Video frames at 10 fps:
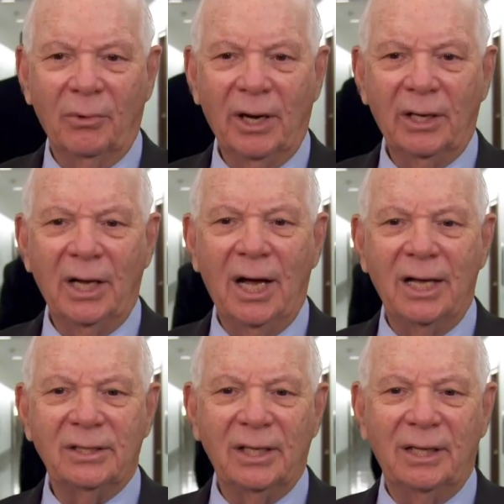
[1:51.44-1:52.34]
I
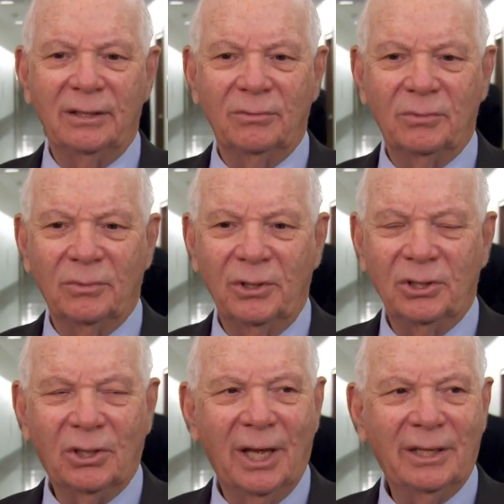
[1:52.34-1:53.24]
recognize that
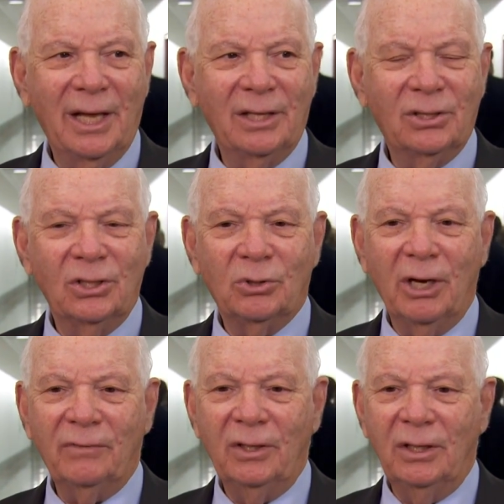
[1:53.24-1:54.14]
when you get down to the
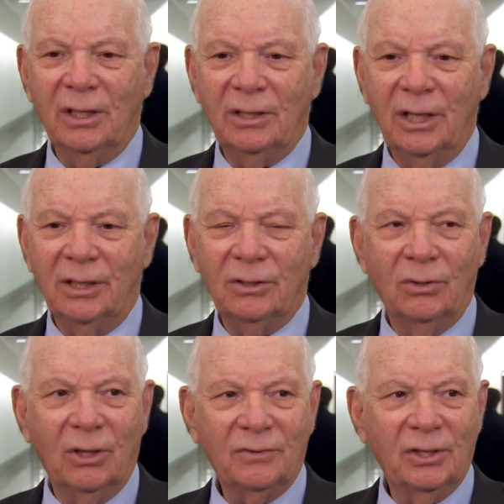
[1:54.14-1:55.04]
drafting, get down to
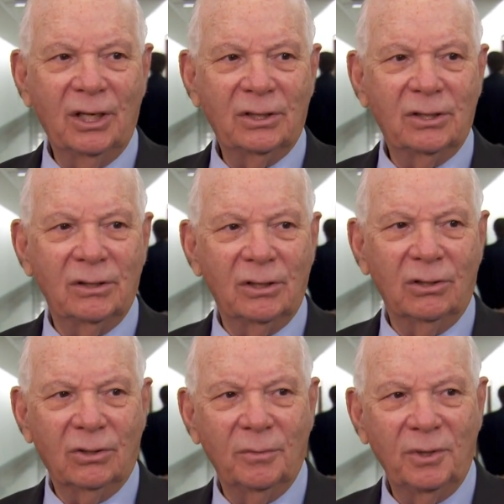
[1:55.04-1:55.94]
offsets,
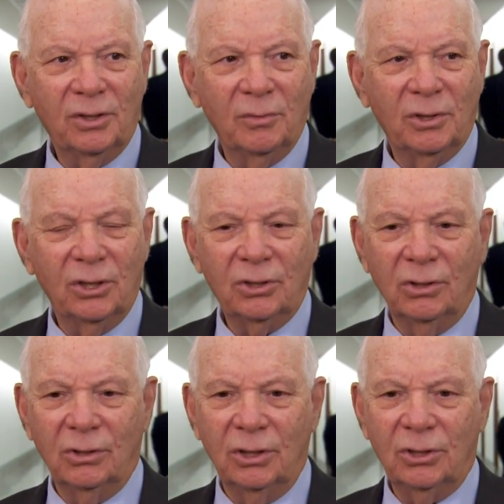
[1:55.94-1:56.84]
there could be some
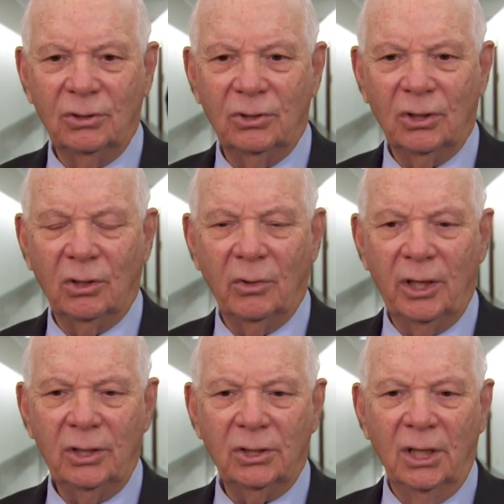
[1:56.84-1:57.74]
additional issues that are
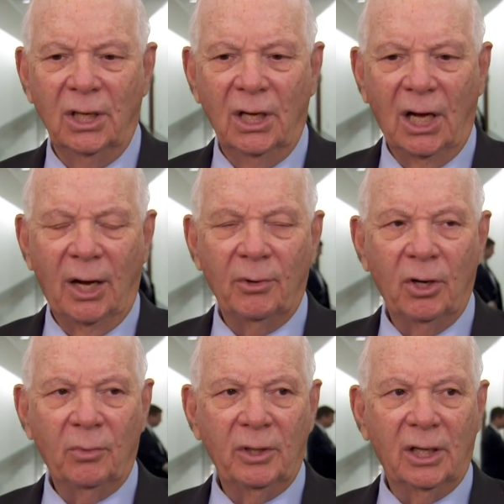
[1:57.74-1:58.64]
raised. I would
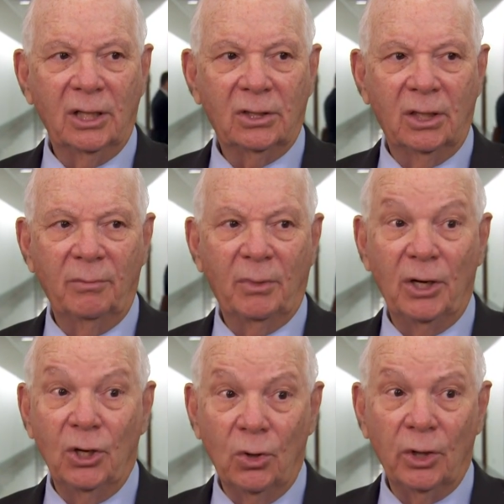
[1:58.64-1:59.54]
hope we get it done
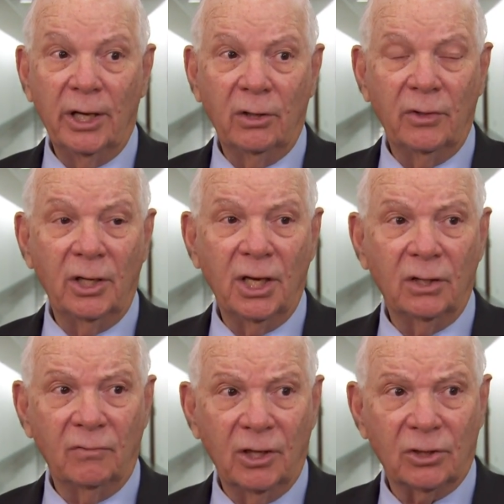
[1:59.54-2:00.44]
by no later than the
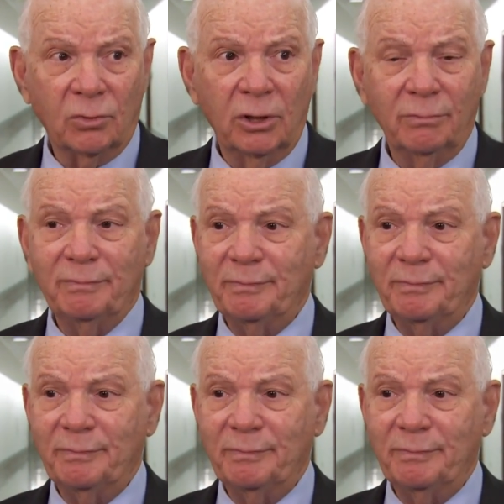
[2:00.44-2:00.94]
end of next week.